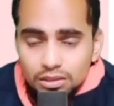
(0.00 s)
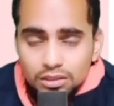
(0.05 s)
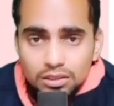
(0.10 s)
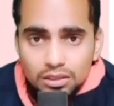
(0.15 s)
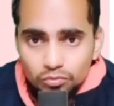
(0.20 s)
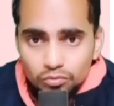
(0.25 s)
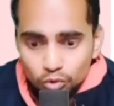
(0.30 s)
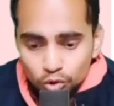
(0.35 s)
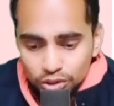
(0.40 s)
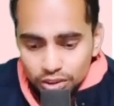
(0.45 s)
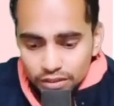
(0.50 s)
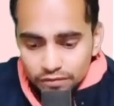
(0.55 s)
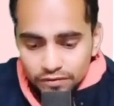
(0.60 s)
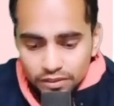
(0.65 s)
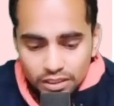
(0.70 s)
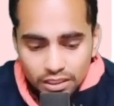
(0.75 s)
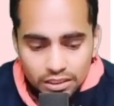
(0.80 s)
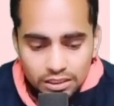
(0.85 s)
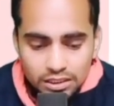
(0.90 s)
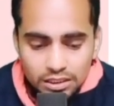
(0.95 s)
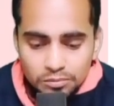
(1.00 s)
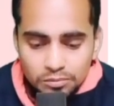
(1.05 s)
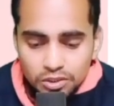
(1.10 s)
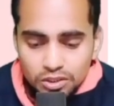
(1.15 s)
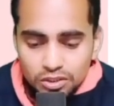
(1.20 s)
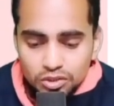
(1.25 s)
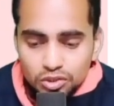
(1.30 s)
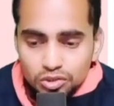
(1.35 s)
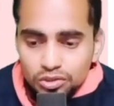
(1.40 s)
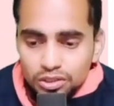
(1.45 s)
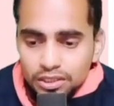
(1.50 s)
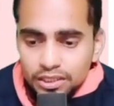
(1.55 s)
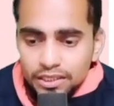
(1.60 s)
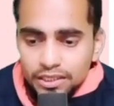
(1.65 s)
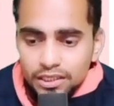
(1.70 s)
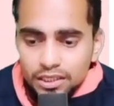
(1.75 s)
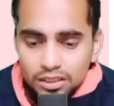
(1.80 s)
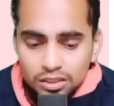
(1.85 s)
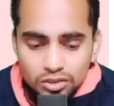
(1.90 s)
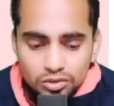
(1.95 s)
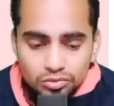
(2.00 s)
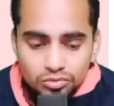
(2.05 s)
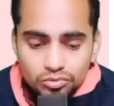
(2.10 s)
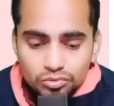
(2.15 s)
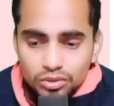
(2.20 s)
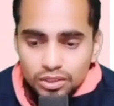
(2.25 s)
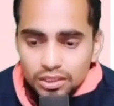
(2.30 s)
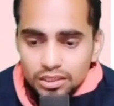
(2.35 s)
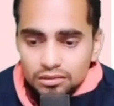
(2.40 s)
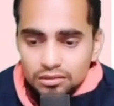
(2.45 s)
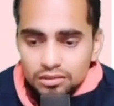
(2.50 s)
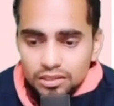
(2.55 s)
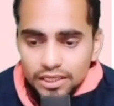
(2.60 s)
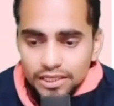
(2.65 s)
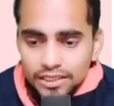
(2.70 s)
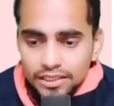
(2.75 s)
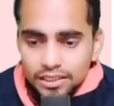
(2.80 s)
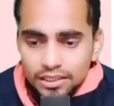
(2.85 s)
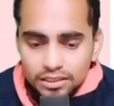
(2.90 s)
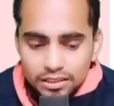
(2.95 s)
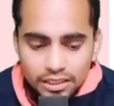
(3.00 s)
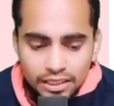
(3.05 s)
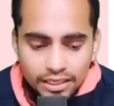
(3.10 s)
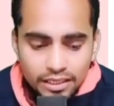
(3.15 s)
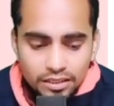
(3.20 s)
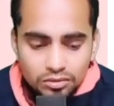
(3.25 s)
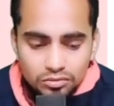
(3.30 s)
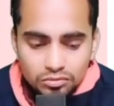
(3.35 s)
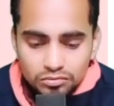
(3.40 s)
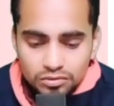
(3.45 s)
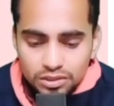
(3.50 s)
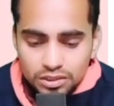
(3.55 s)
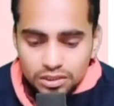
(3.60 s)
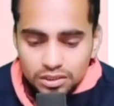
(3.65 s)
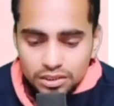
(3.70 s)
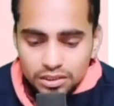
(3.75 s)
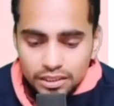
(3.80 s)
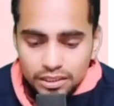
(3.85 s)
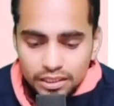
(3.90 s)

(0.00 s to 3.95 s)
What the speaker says: whatever exceptions you are getting, you are writing that over here,